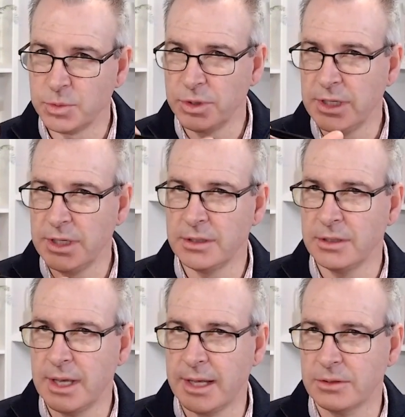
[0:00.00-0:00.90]
within
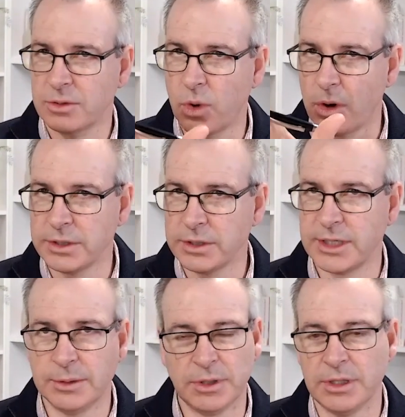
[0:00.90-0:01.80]
that
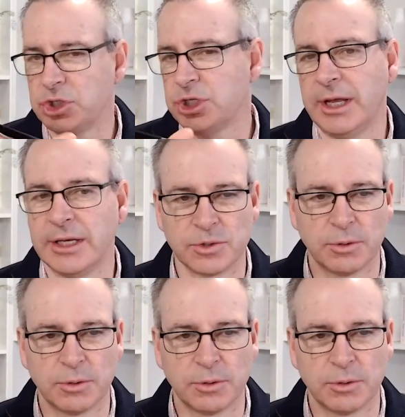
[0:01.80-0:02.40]
quarantine within shares